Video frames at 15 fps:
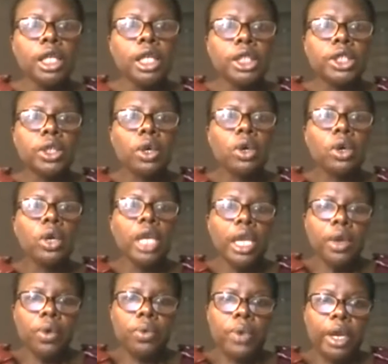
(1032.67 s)
So
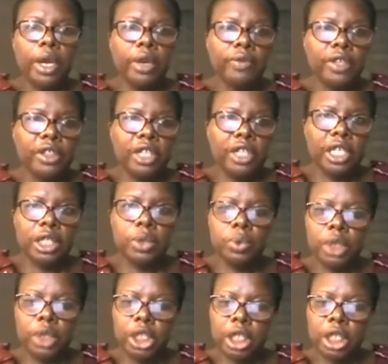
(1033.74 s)
one of the things
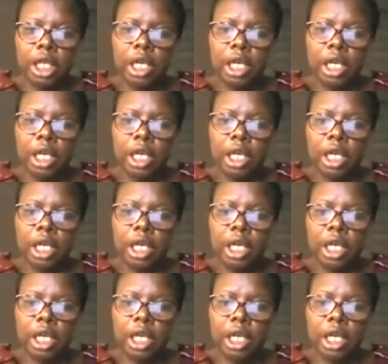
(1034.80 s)
which